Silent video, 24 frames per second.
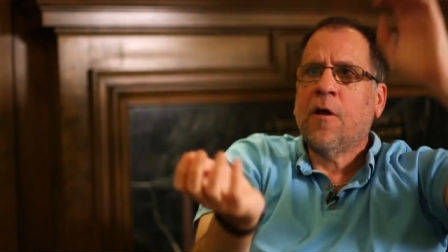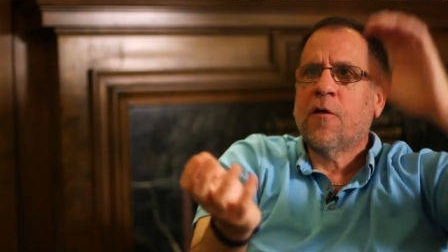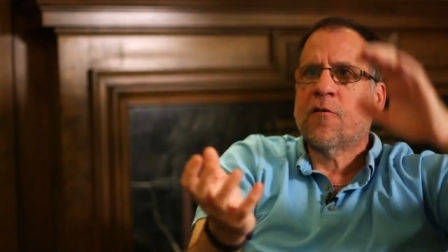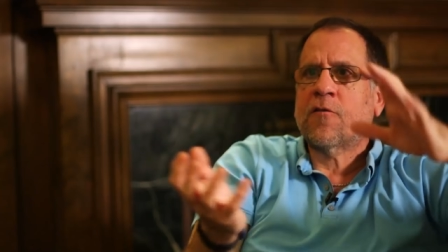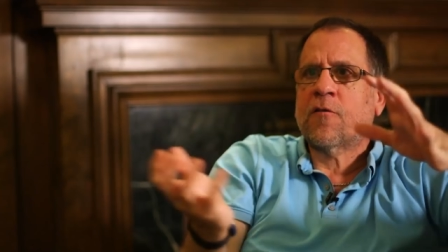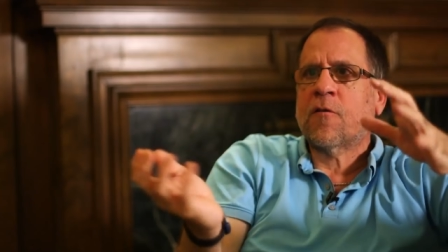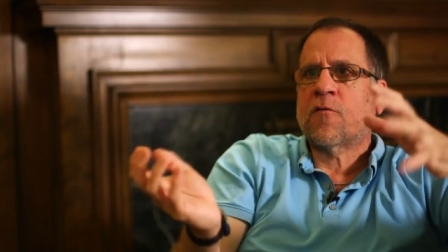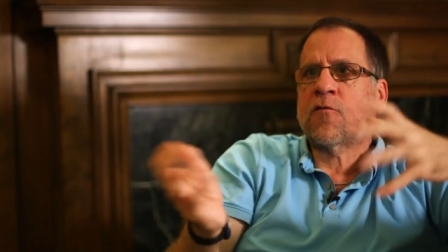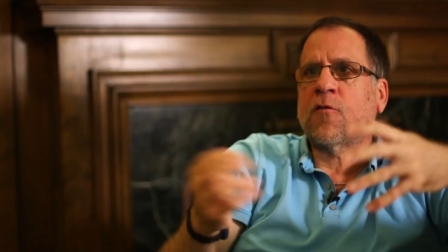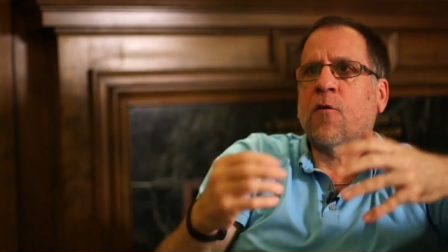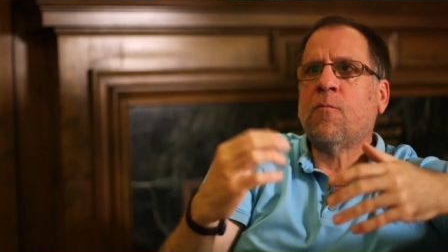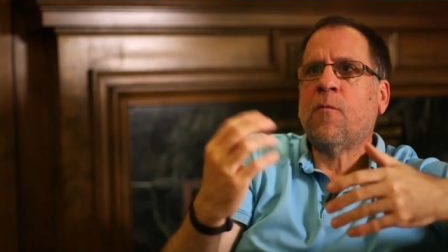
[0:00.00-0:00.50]

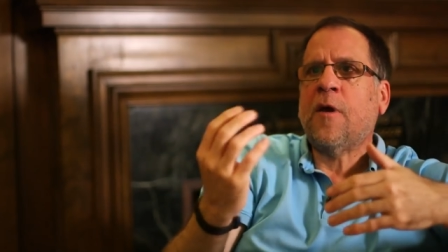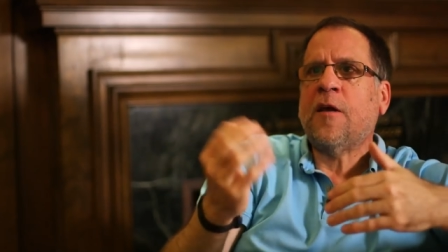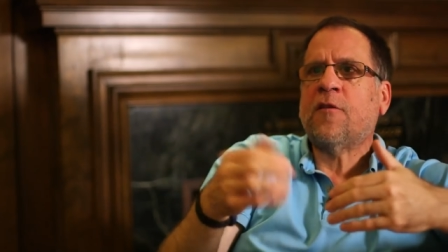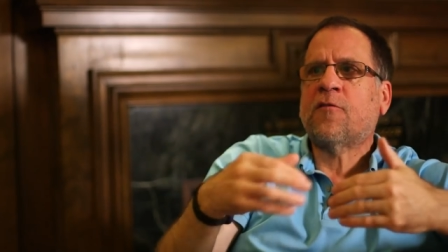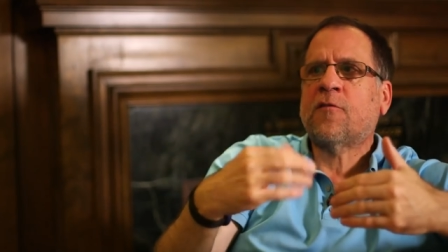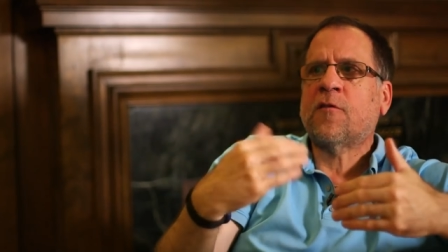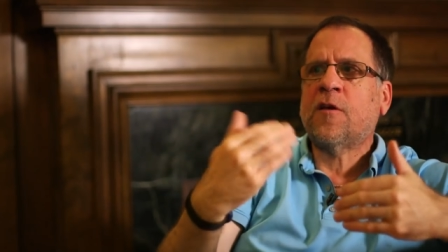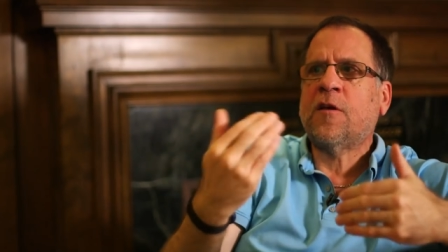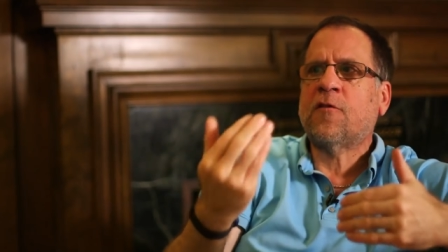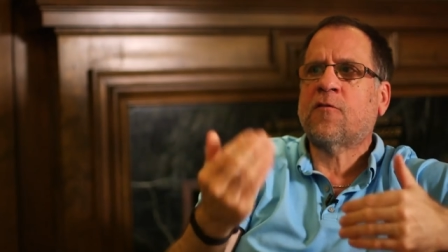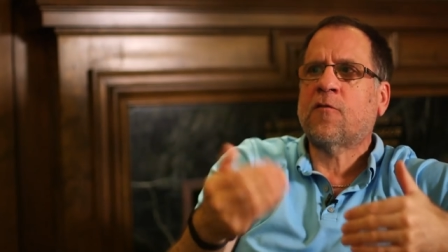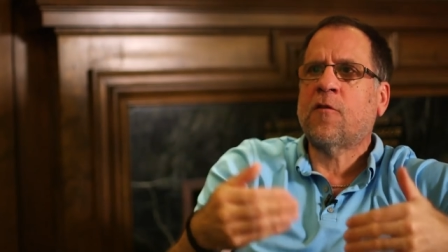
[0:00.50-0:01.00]
so
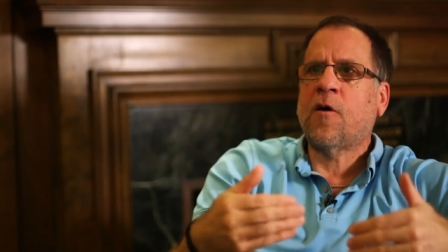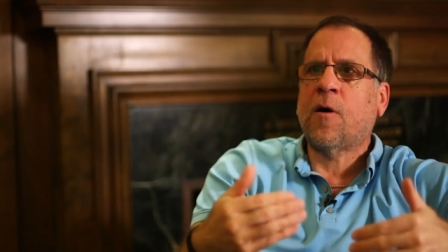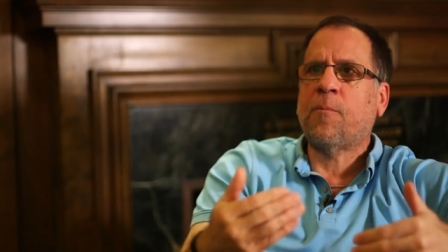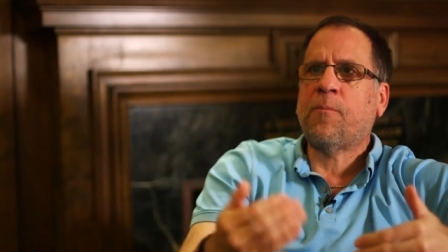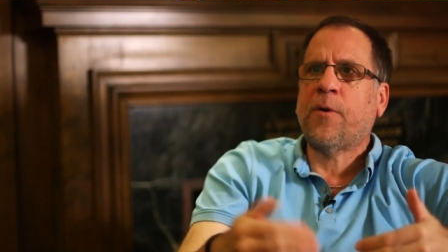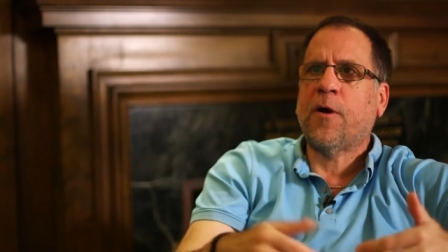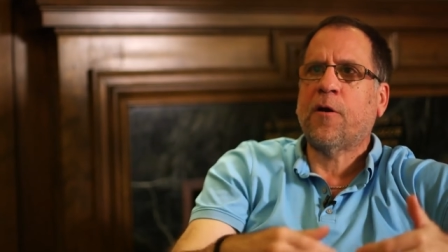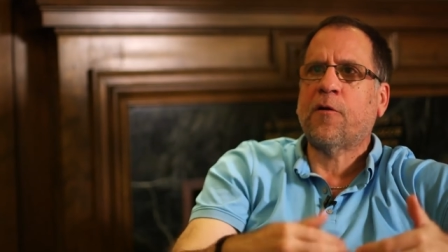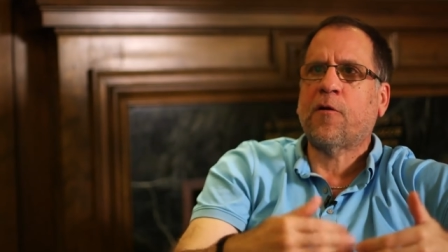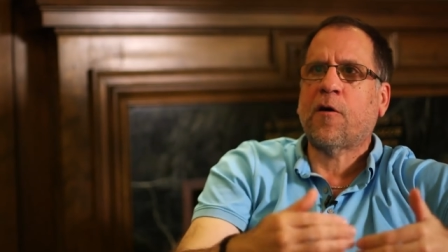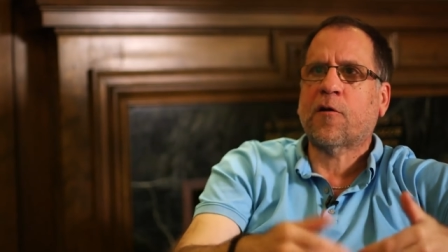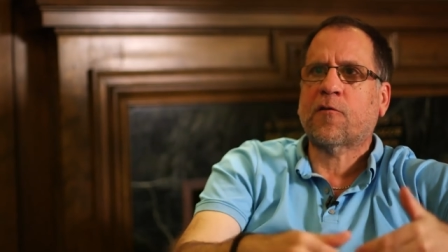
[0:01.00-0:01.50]
it's it's not
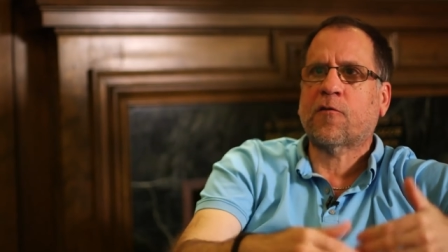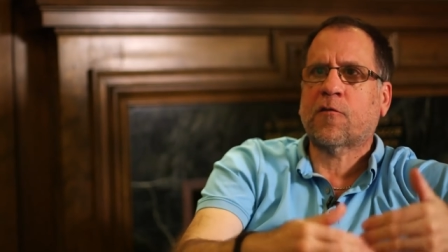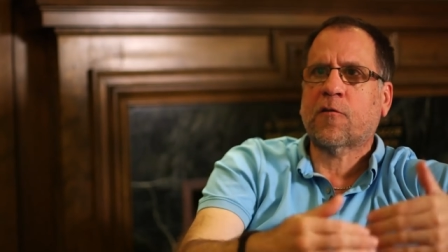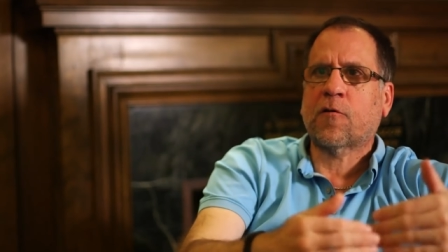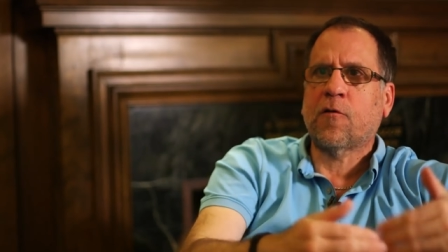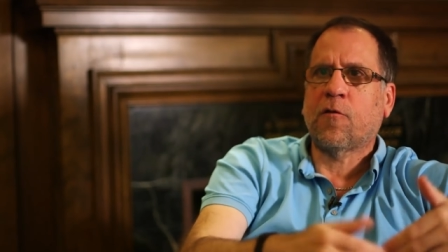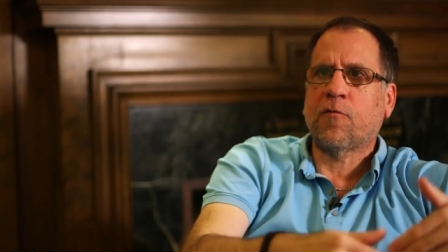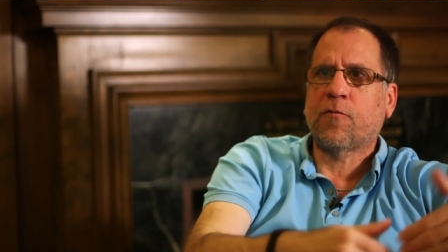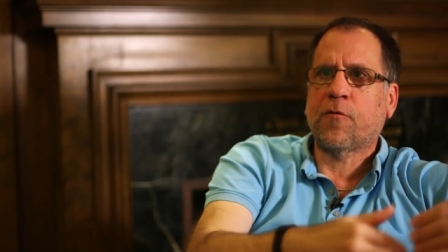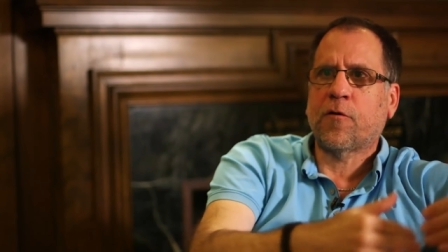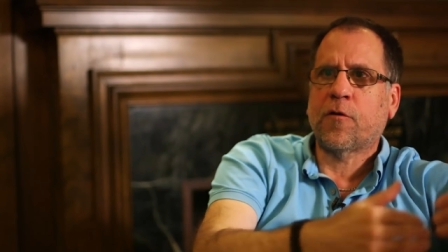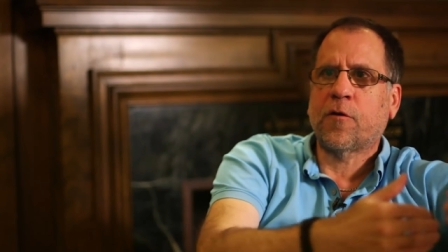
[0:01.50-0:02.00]

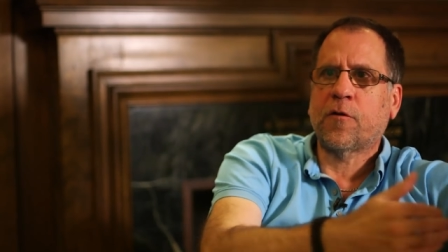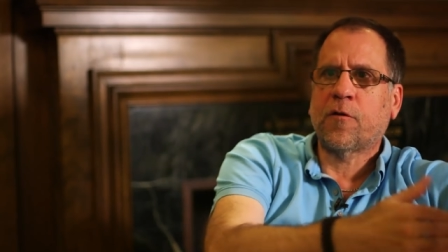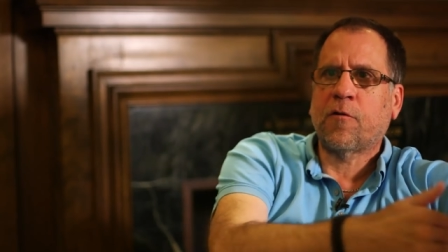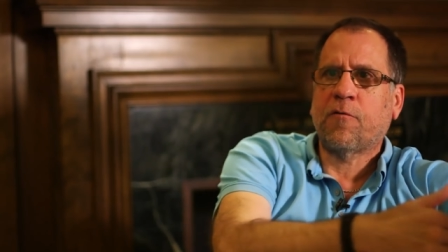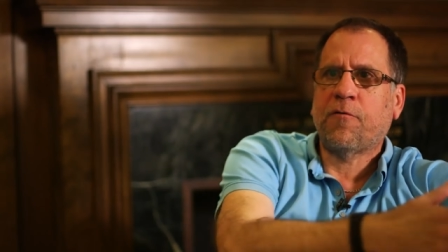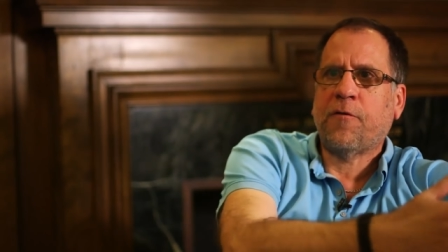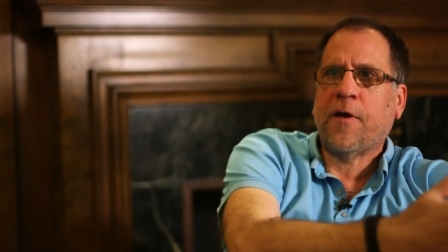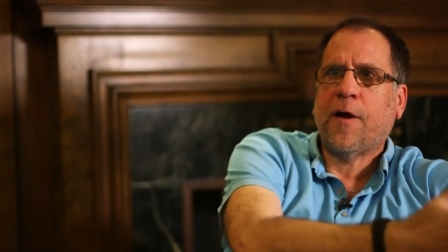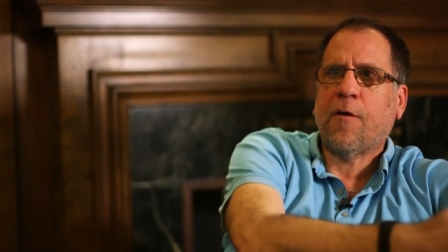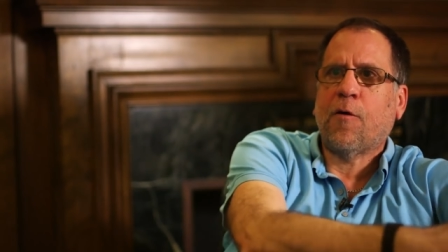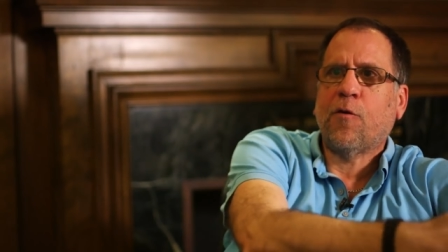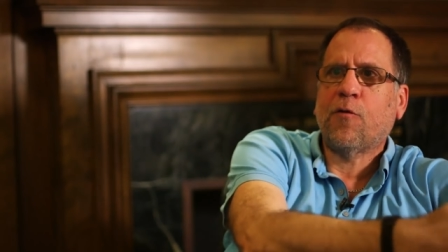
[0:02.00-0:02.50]
paradoxical for the
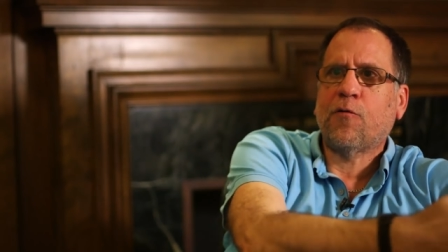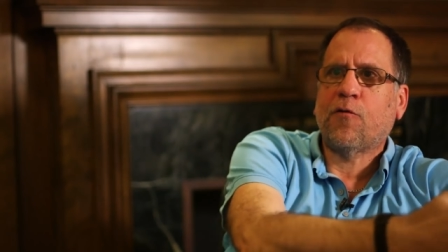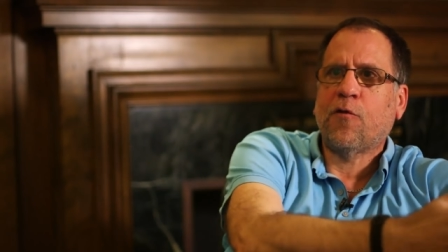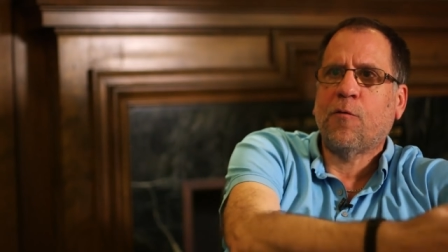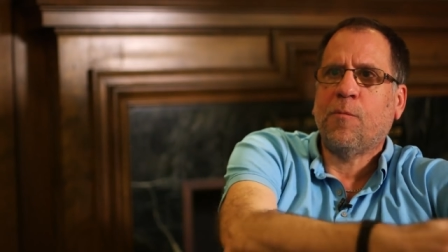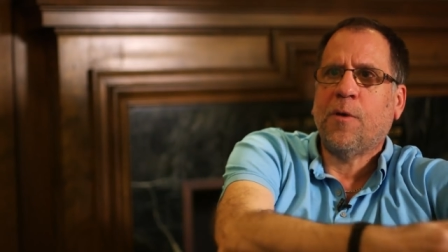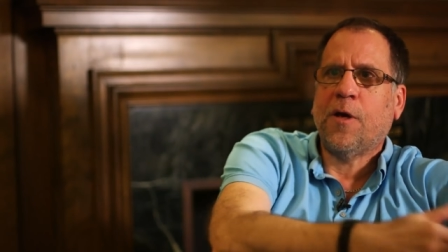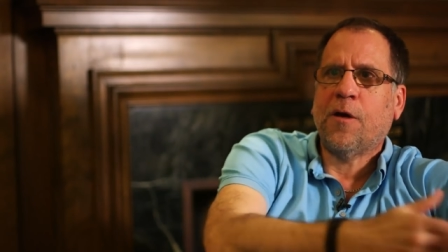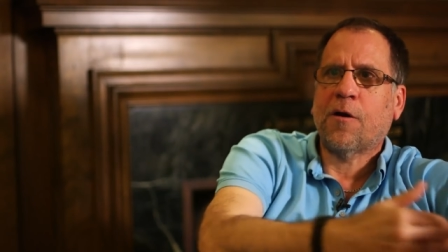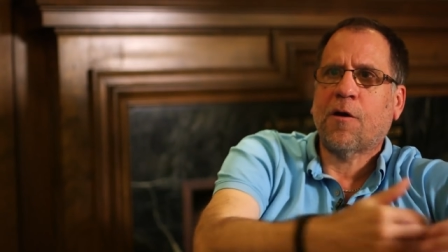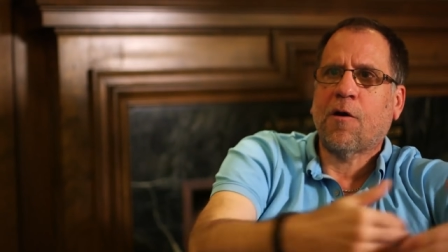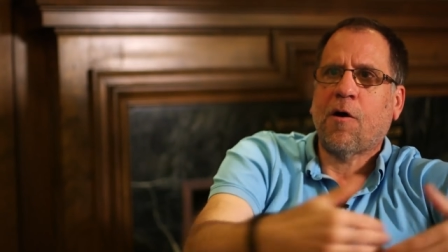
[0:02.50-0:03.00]
pharaoh
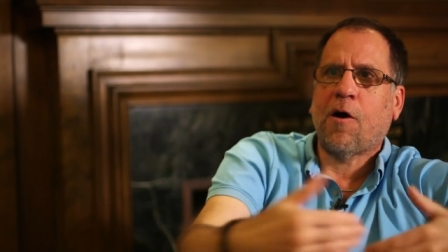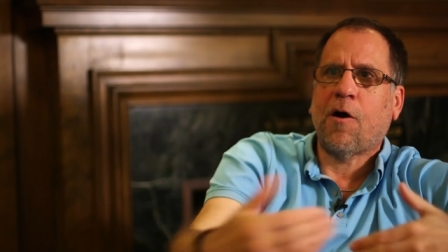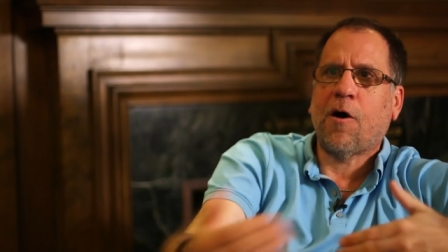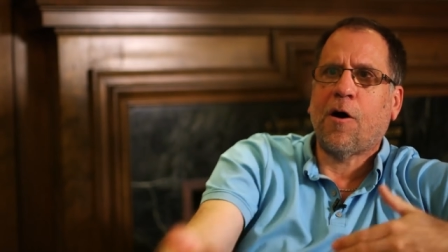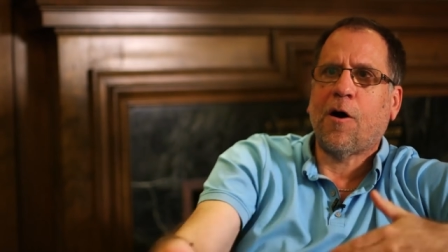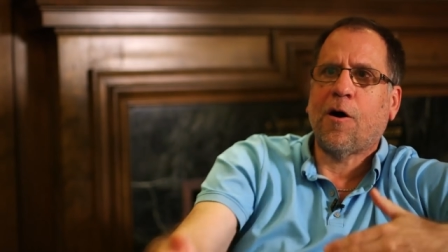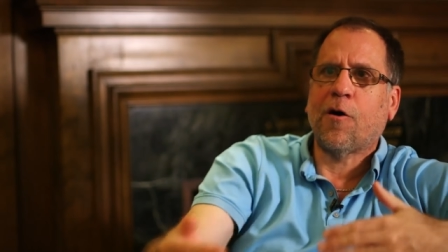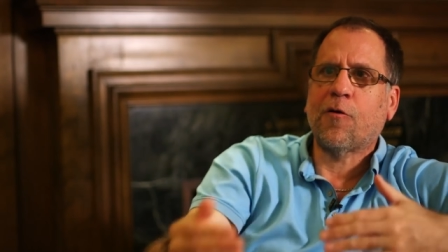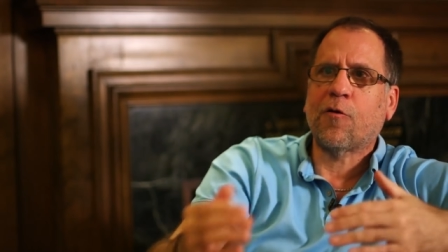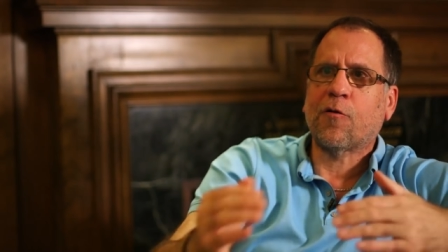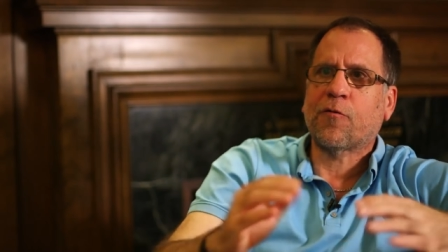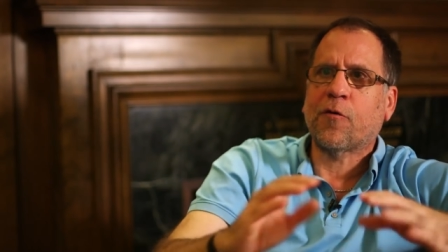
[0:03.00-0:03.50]
to be a god,